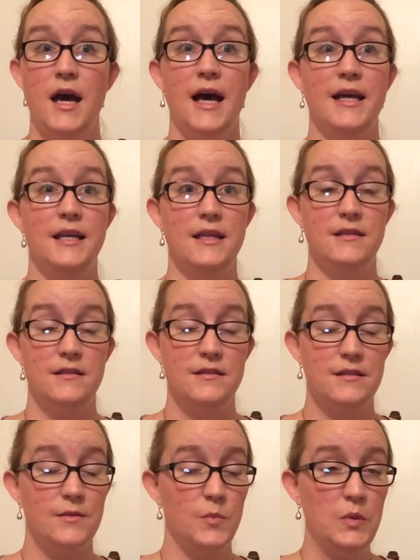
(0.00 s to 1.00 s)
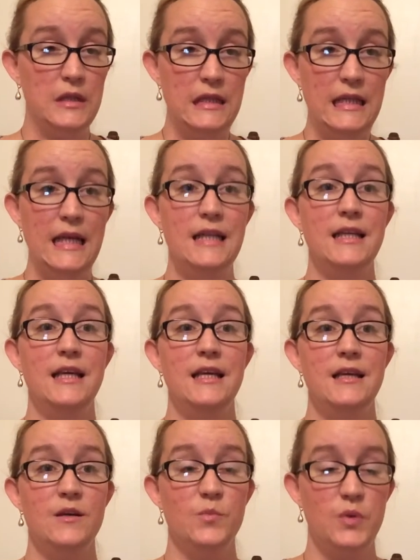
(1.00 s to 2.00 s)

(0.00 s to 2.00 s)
I can completely